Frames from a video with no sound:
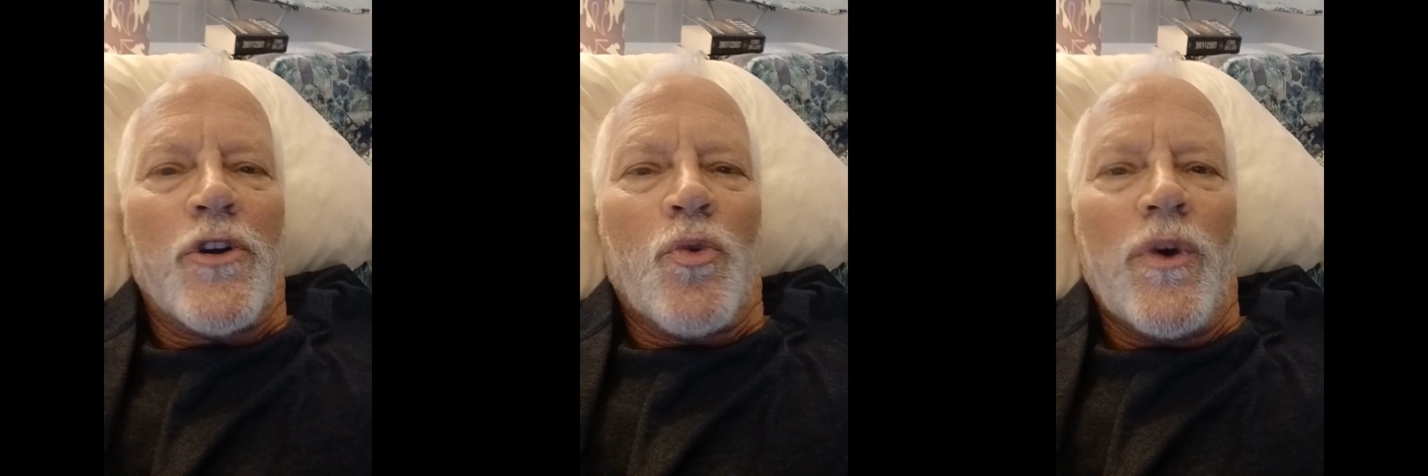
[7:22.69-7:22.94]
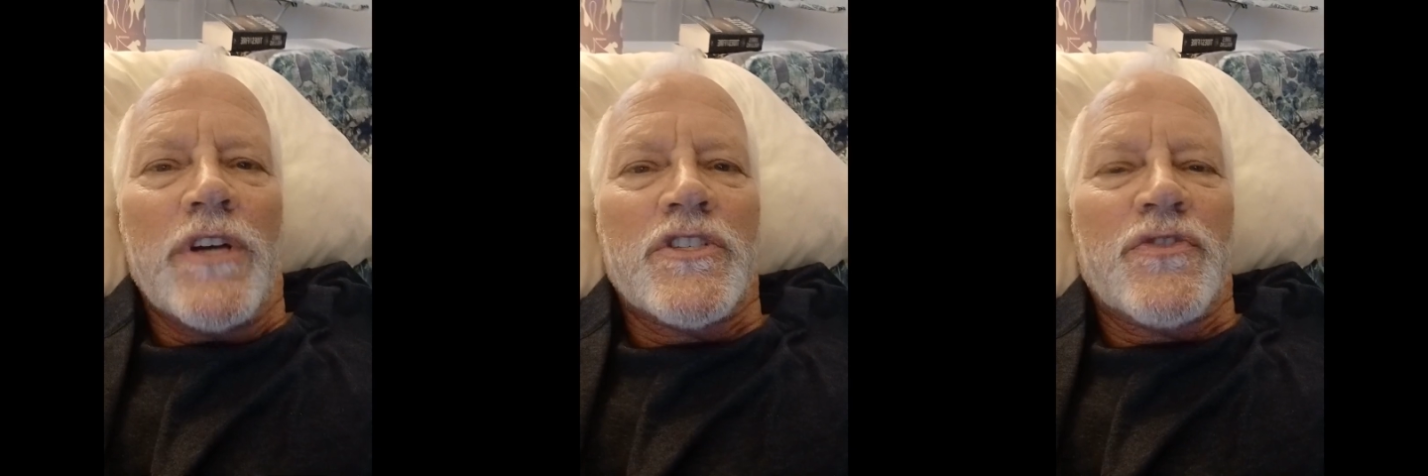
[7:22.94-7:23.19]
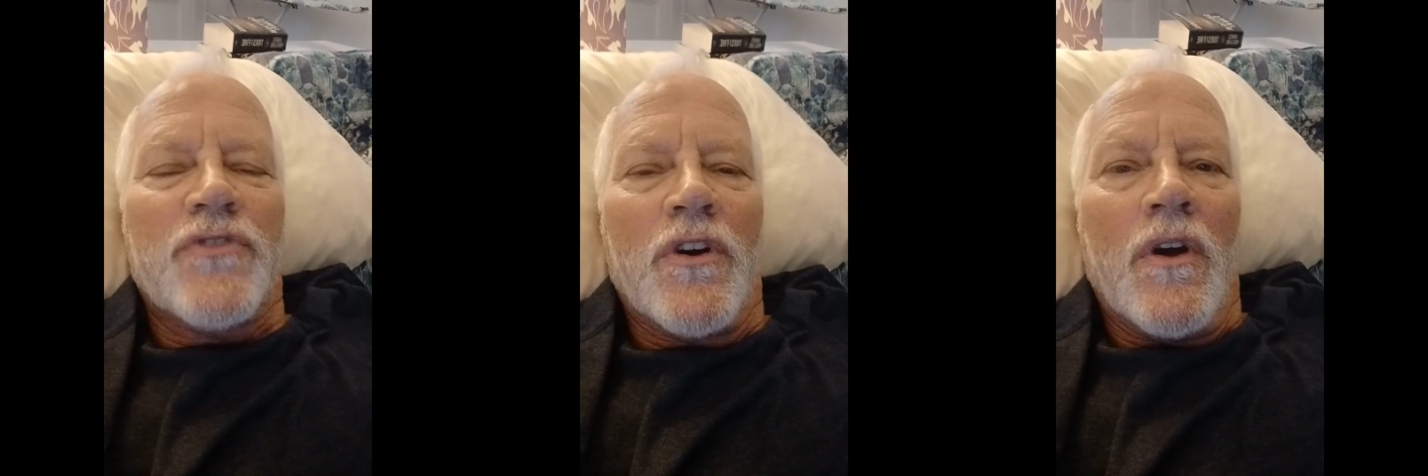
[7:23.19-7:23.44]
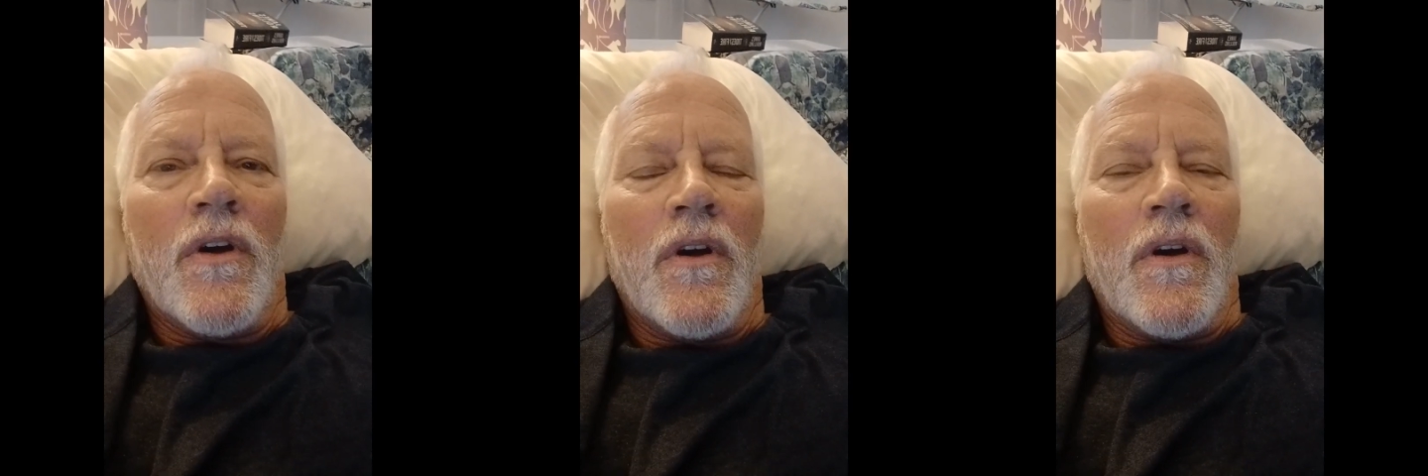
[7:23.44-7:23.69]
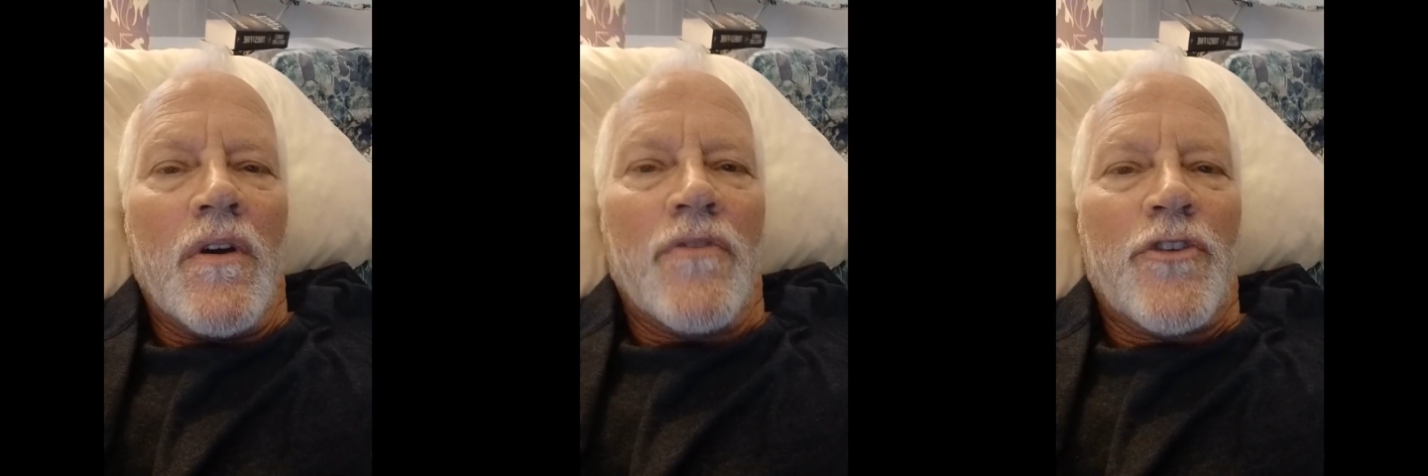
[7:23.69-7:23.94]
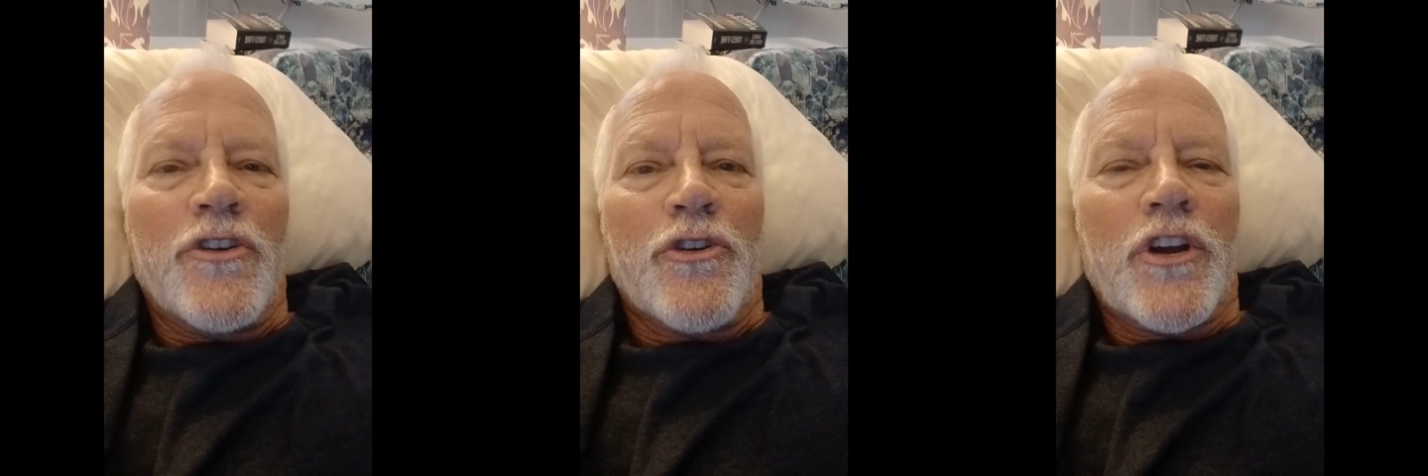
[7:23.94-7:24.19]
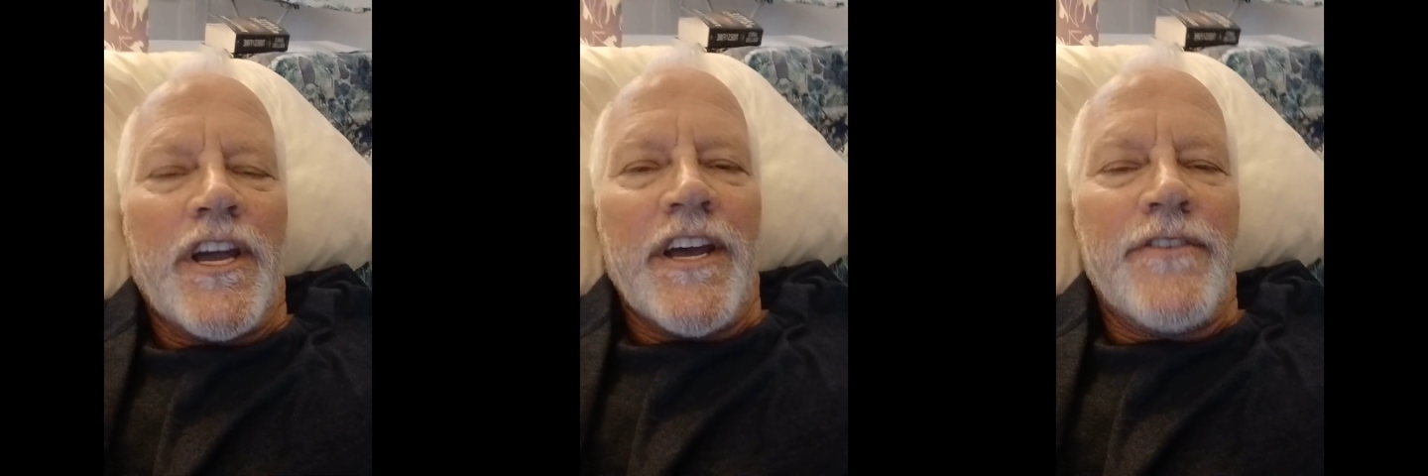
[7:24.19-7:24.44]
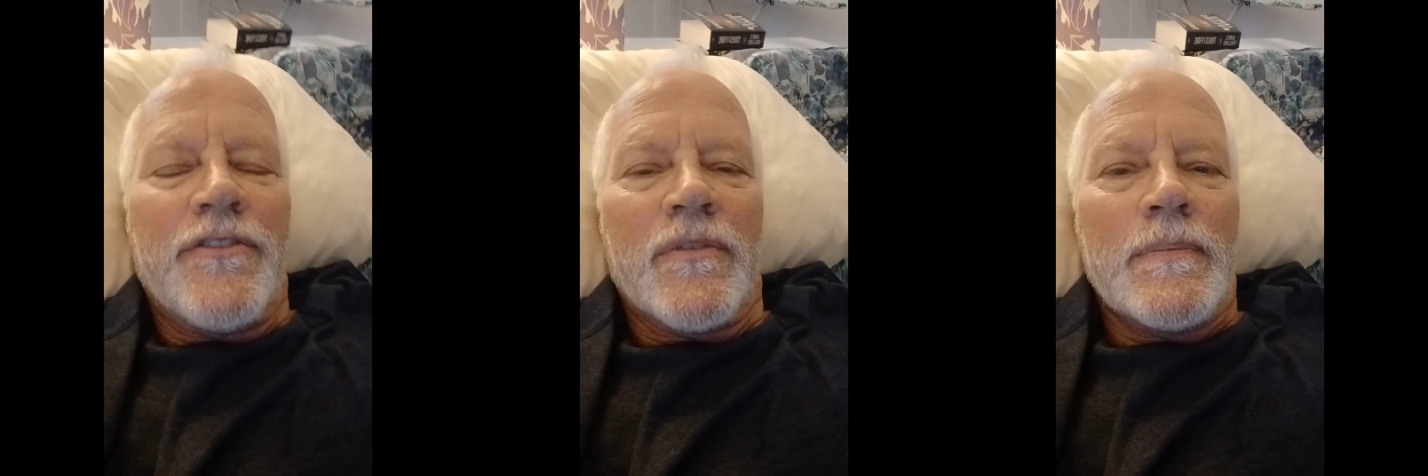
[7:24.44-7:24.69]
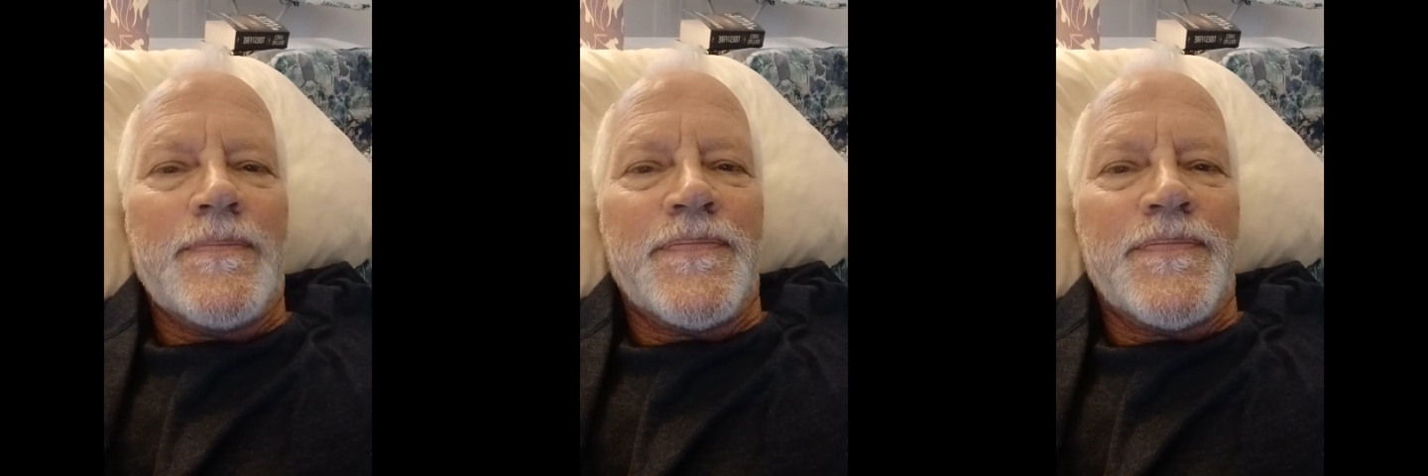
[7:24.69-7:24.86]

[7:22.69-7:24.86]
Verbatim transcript: or wish for your kids?